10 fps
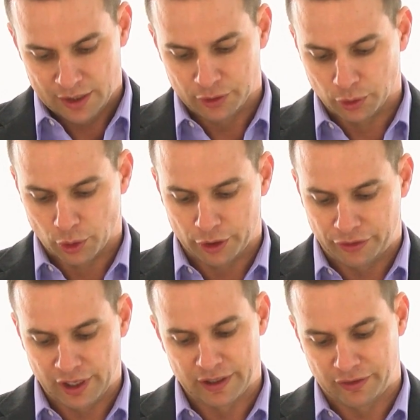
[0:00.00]
The Lord
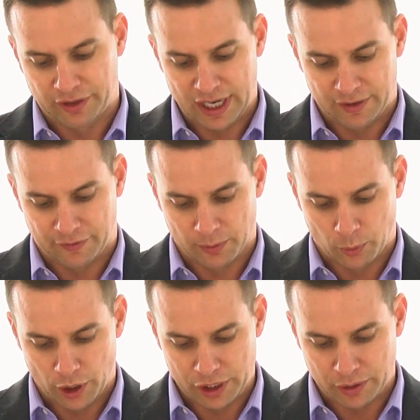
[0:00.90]
said to Satan,
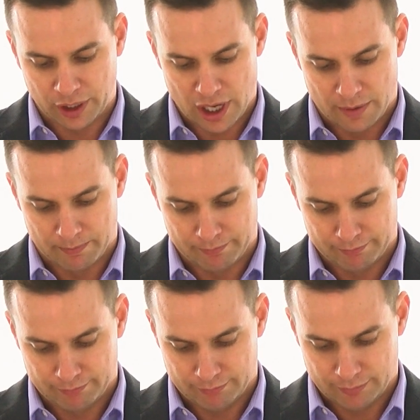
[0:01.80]
"From where do you come?"
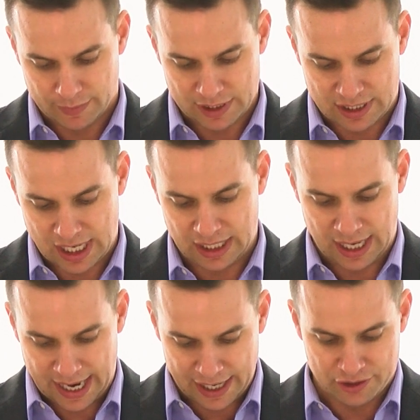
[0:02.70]

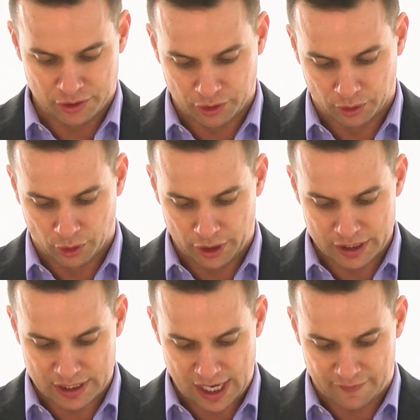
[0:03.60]
Satan answered the Lord
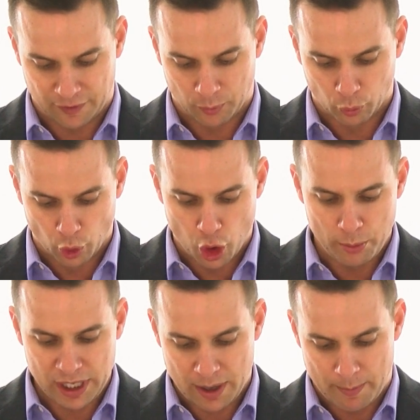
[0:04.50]
and said, "From
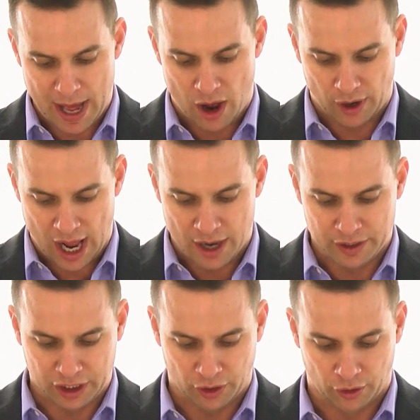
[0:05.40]
roaming about
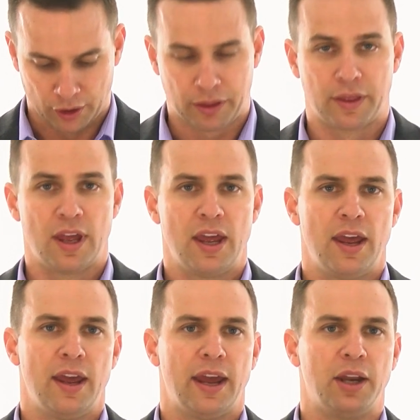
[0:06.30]
on the earth
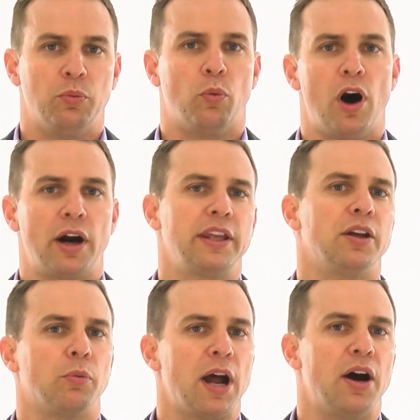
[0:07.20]
and
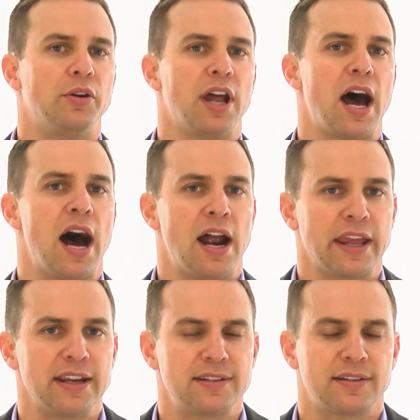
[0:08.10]
walking around on
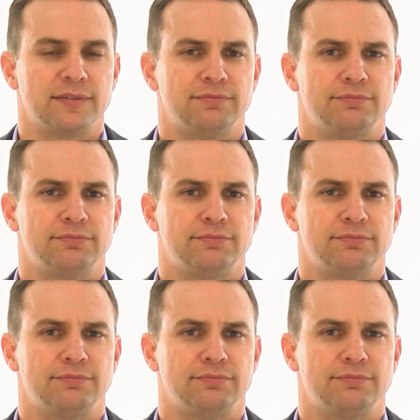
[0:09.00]
it."